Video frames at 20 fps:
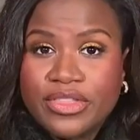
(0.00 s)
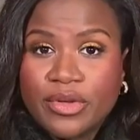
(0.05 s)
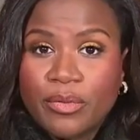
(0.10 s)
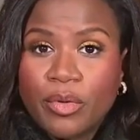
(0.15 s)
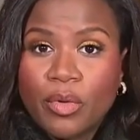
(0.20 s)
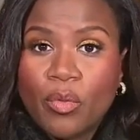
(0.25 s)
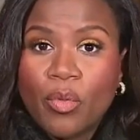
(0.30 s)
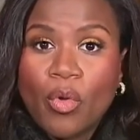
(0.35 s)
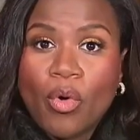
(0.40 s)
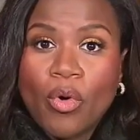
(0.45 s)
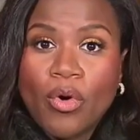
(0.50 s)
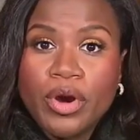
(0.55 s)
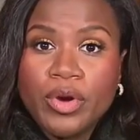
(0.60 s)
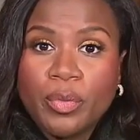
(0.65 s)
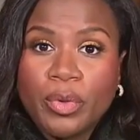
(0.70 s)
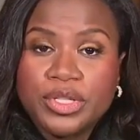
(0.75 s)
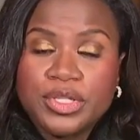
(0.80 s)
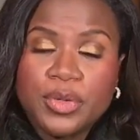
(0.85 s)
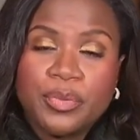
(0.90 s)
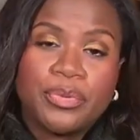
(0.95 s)
The
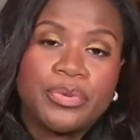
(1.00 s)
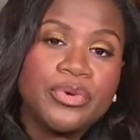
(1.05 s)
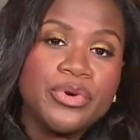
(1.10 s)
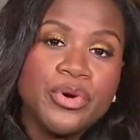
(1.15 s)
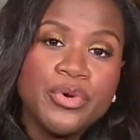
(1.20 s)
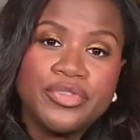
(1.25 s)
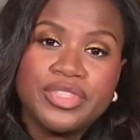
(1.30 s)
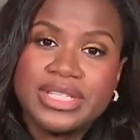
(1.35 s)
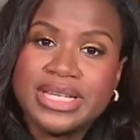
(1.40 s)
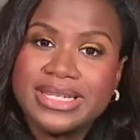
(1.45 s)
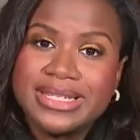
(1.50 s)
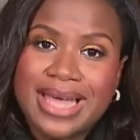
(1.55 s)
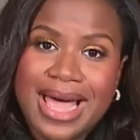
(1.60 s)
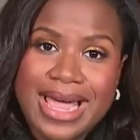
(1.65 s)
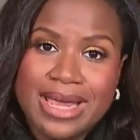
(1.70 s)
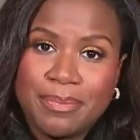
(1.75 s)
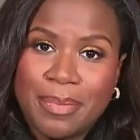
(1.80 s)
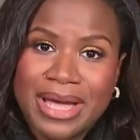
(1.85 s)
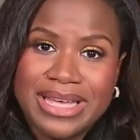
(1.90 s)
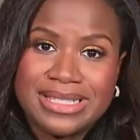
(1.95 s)
reward was approved
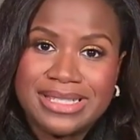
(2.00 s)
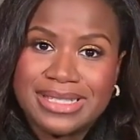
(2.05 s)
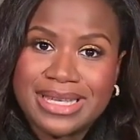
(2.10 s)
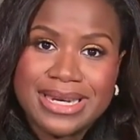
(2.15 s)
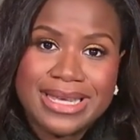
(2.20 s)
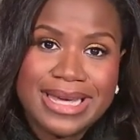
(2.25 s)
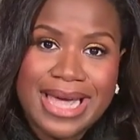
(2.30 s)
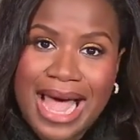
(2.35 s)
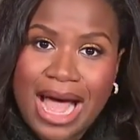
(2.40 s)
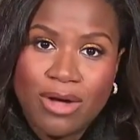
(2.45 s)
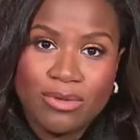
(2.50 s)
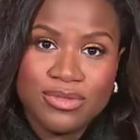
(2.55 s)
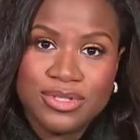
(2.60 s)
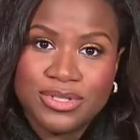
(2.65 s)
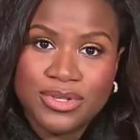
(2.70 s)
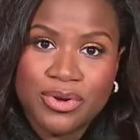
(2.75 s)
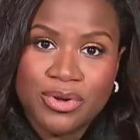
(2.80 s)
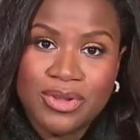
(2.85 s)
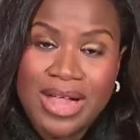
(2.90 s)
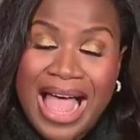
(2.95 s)
tonight by City
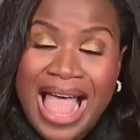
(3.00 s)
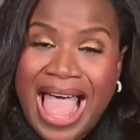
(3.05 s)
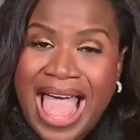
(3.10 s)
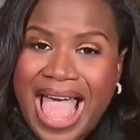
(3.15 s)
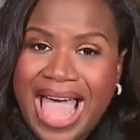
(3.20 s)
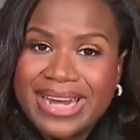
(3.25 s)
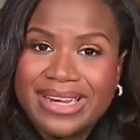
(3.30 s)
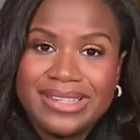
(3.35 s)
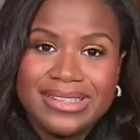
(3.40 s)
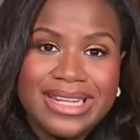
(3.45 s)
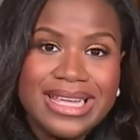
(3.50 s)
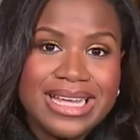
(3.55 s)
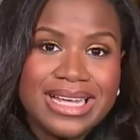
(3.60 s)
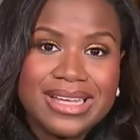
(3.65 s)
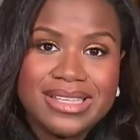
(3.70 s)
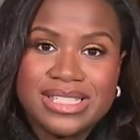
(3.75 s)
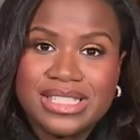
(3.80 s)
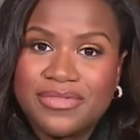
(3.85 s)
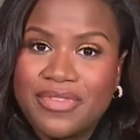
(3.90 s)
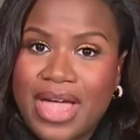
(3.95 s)
Council, and
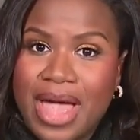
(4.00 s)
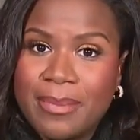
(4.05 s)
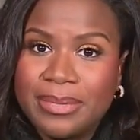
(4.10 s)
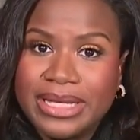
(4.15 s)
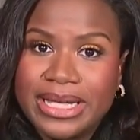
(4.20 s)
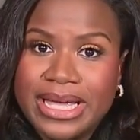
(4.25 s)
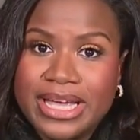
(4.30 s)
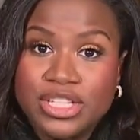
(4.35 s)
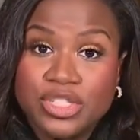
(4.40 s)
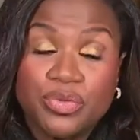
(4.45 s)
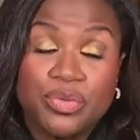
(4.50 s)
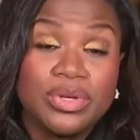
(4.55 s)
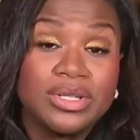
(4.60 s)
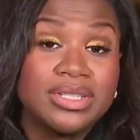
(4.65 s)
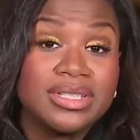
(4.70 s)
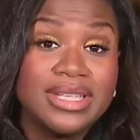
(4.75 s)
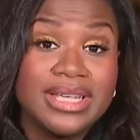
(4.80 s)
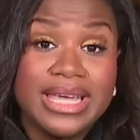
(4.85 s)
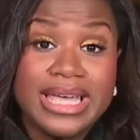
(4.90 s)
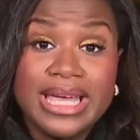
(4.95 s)
Alinka's family is
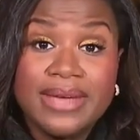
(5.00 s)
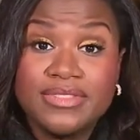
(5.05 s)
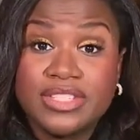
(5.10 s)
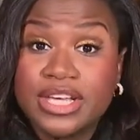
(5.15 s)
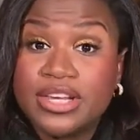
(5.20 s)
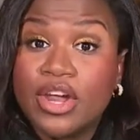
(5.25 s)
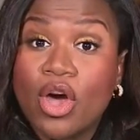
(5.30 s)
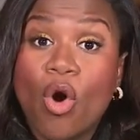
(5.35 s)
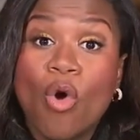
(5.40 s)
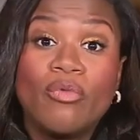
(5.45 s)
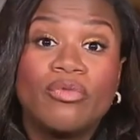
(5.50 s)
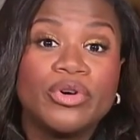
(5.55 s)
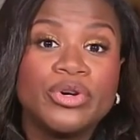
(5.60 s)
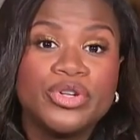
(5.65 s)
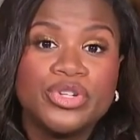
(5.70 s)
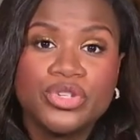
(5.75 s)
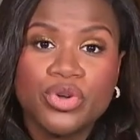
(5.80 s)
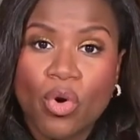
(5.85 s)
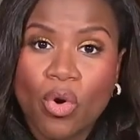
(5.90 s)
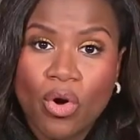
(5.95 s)
relieved and
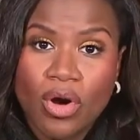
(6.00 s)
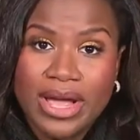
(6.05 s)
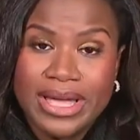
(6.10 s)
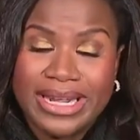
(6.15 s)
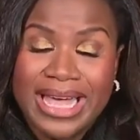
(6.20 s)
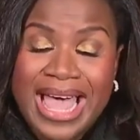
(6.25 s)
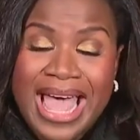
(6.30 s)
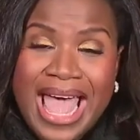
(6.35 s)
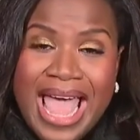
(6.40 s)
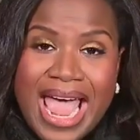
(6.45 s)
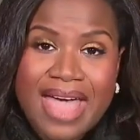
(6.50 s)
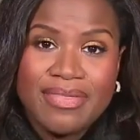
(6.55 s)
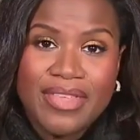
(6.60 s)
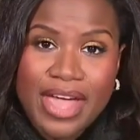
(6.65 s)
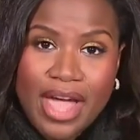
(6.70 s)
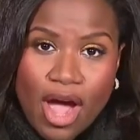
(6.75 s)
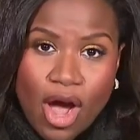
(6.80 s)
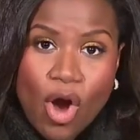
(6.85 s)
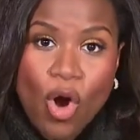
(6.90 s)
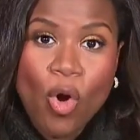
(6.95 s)
overjoyed, and
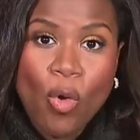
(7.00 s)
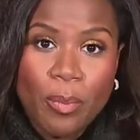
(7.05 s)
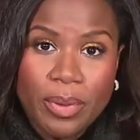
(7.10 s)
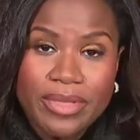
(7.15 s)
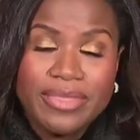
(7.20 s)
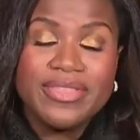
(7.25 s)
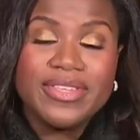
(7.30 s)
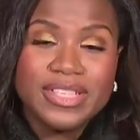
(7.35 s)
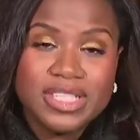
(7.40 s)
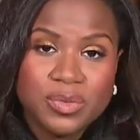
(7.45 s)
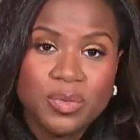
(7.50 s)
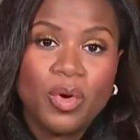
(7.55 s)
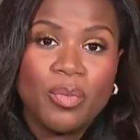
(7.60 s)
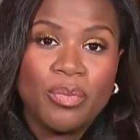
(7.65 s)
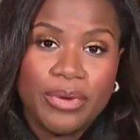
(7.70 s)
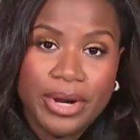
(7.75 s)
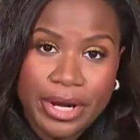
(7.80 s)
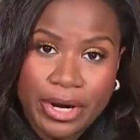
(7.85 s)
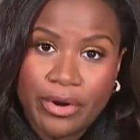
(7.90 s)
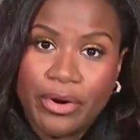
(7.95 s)
they hope this
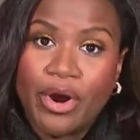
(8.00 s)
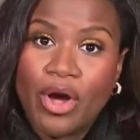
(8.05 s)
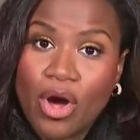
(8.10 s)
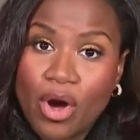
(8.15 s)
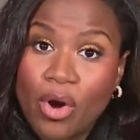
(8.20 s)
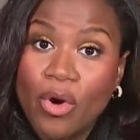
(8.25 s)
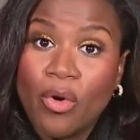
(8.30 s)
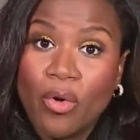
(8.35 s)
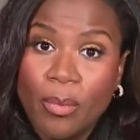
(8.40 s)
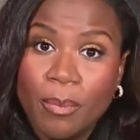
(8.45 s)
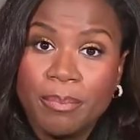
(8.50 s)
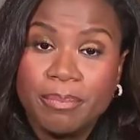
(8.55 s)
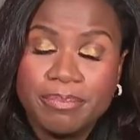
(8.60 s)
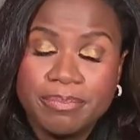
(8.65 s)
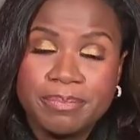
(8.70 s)
will bring her home.